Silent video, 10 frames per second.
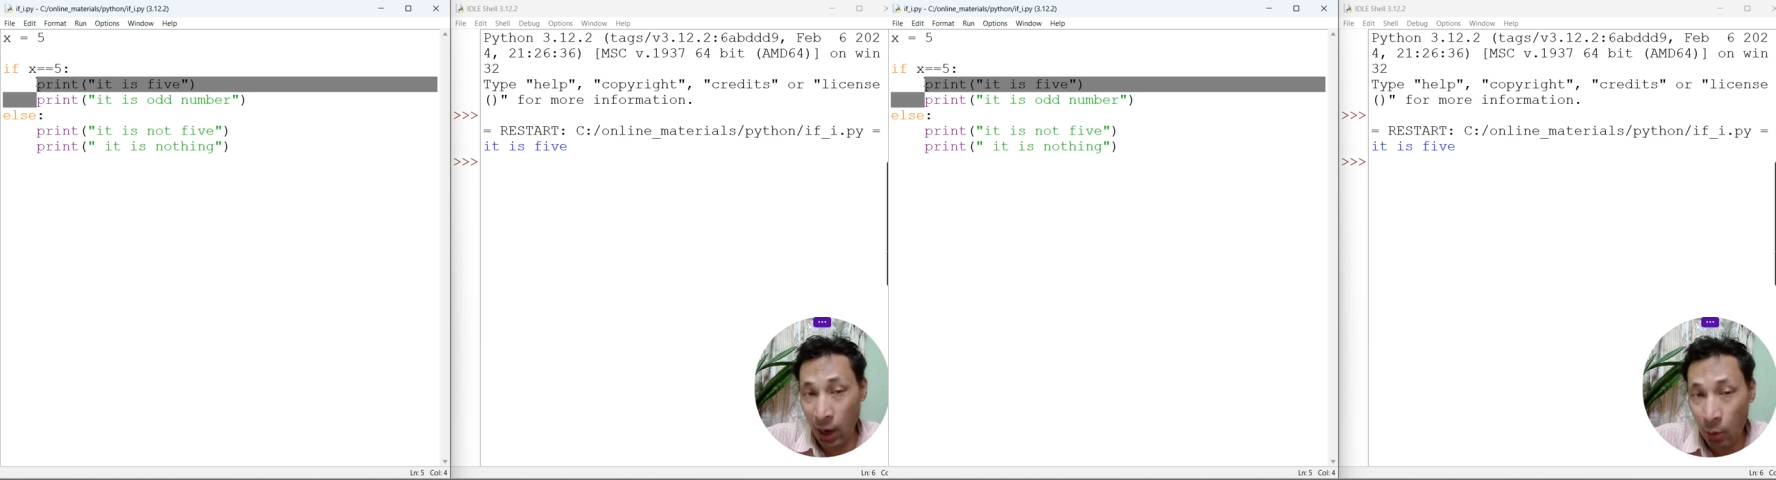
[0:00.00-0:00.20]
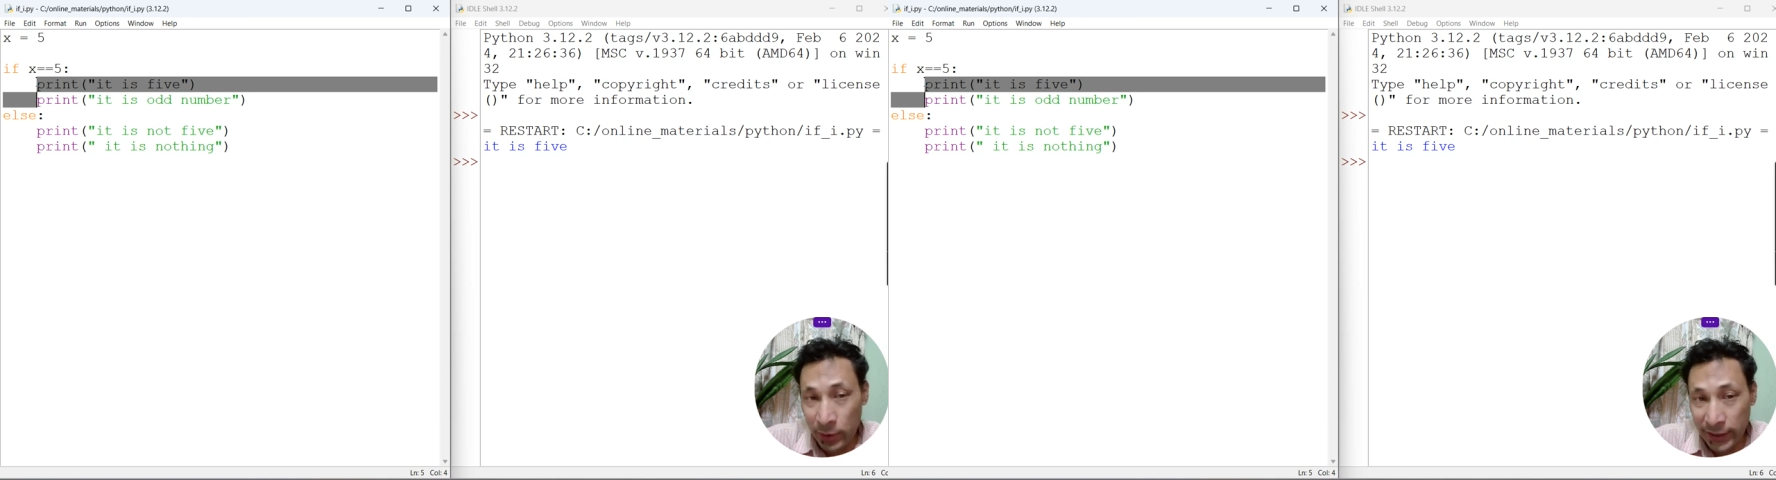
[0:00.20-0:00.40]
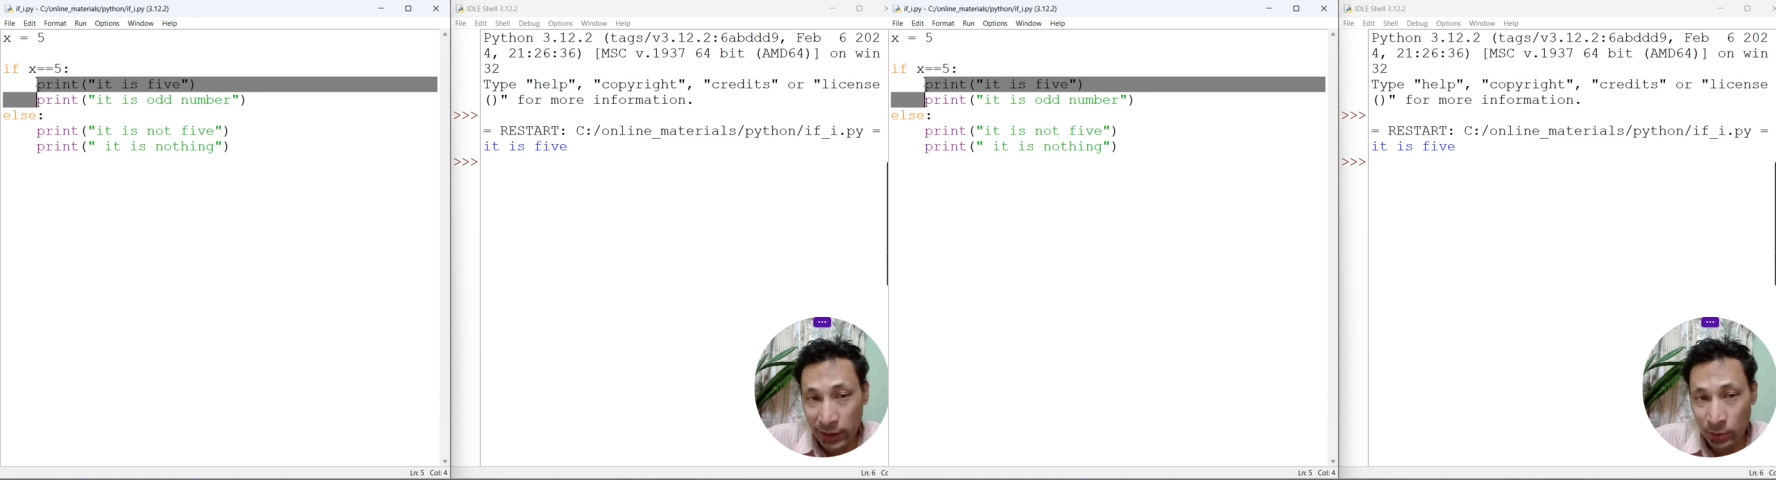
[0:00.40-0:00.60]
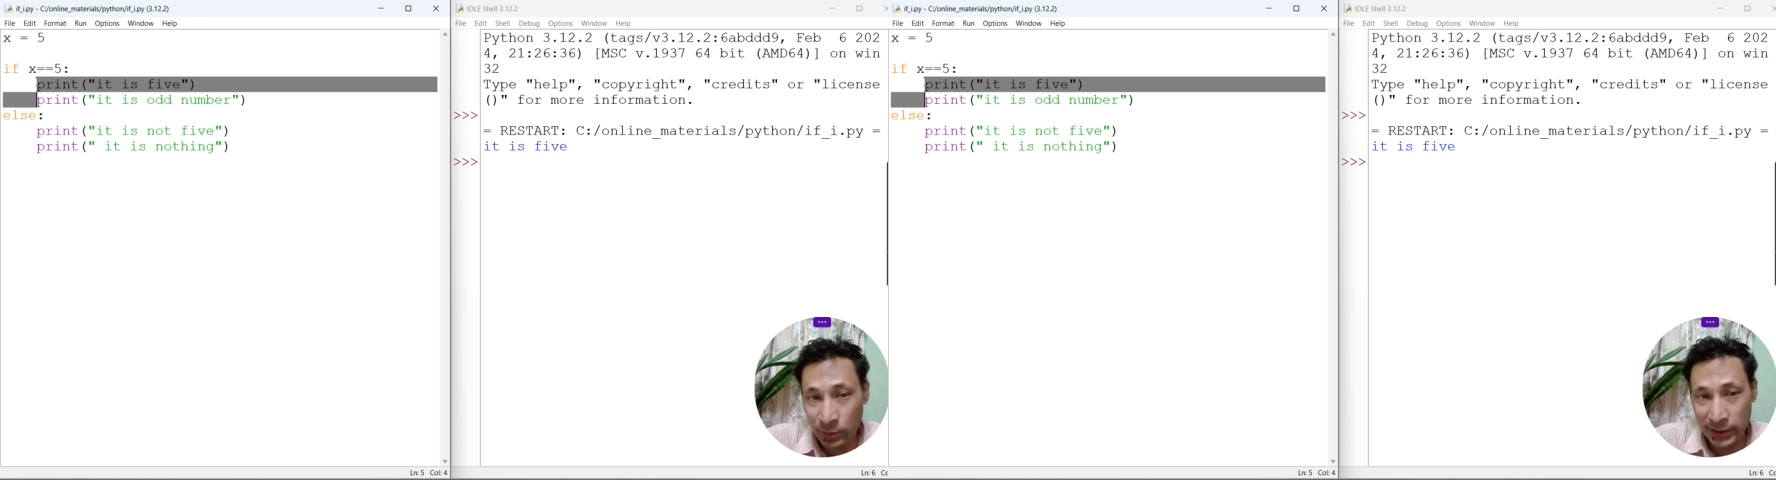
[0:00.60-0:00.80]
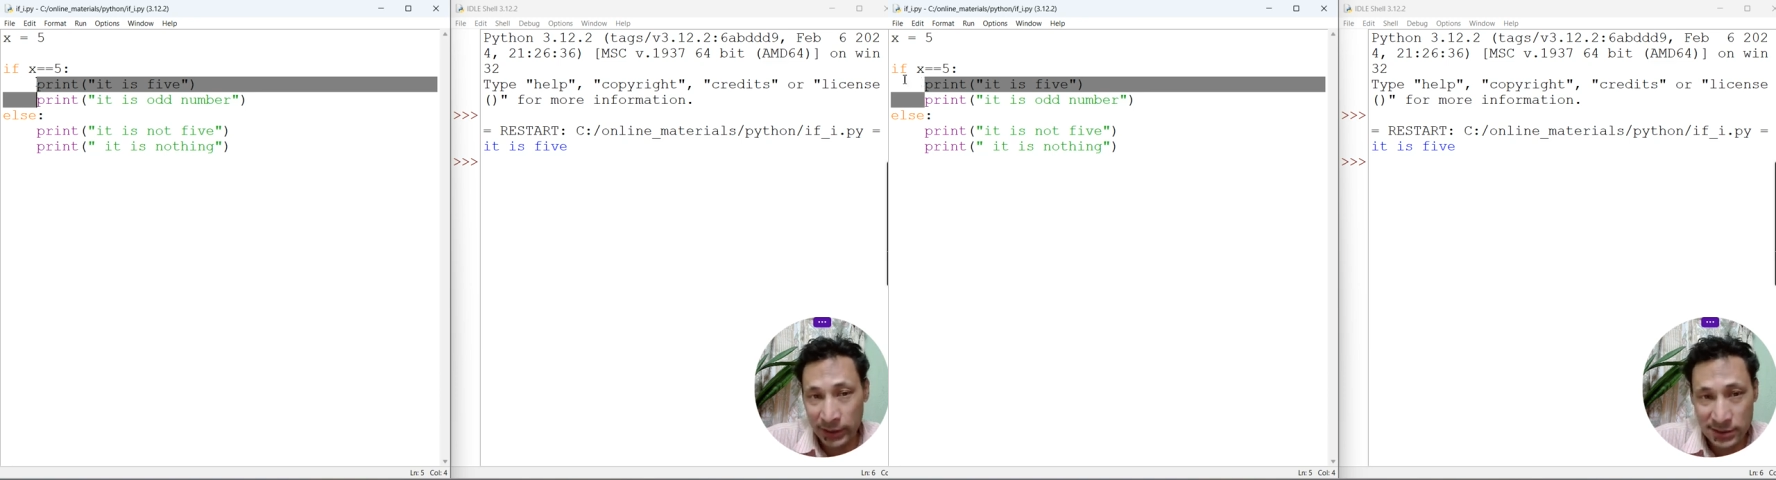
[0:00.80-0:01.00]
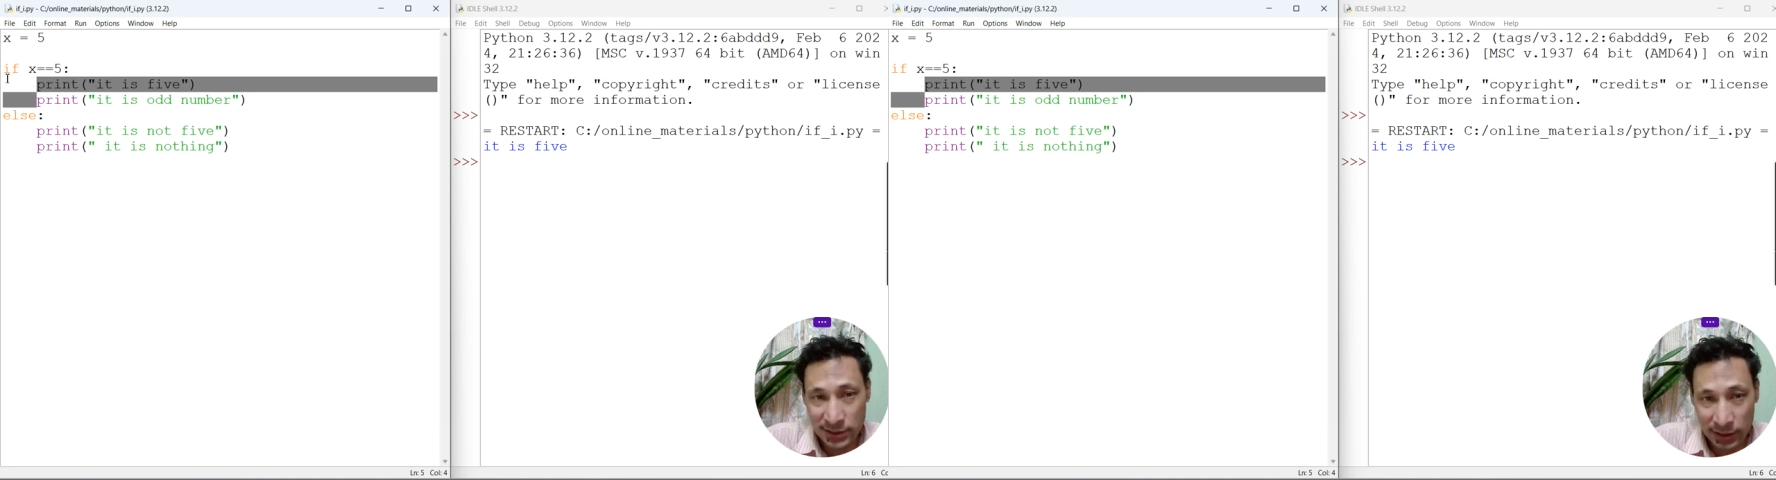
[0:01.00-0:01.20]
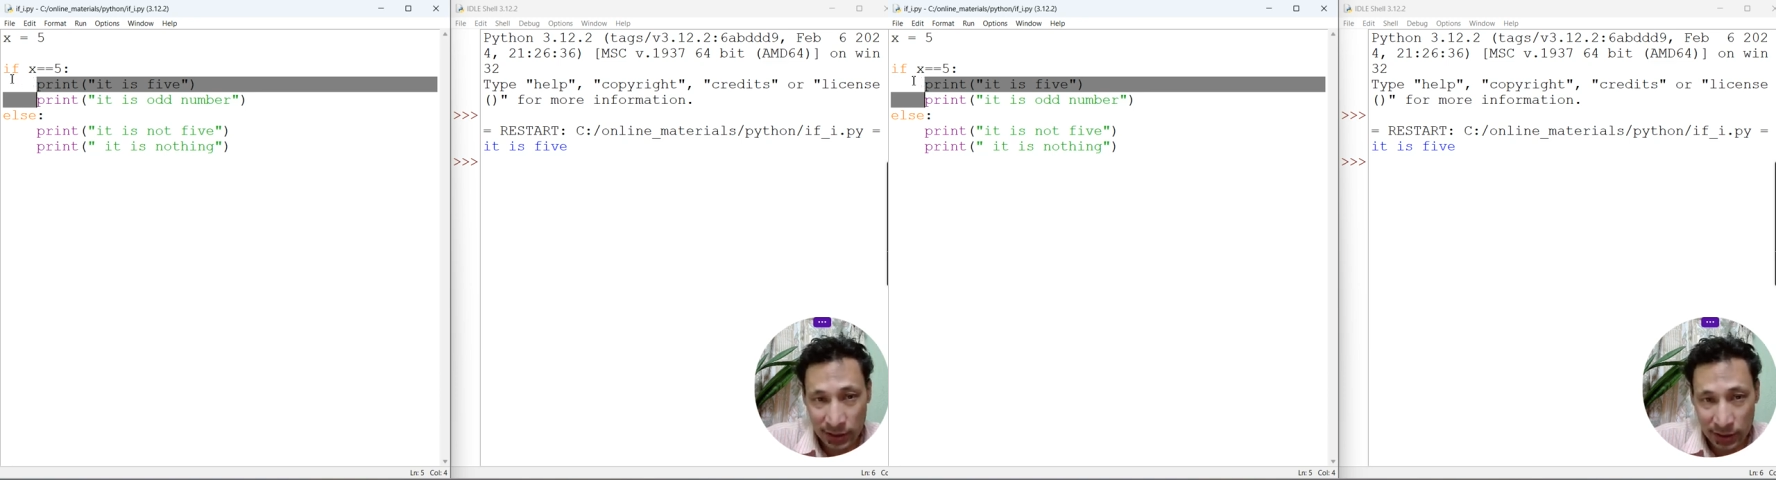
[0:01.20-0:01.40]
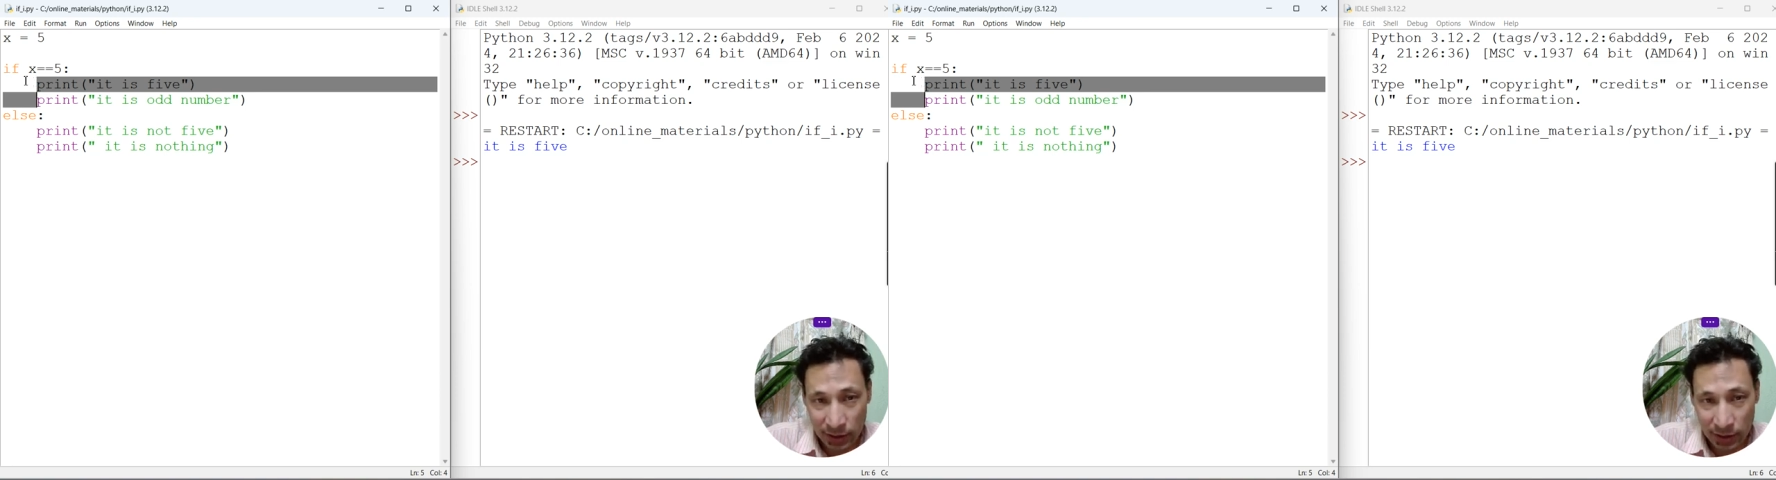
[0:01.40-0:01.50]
How we can know is,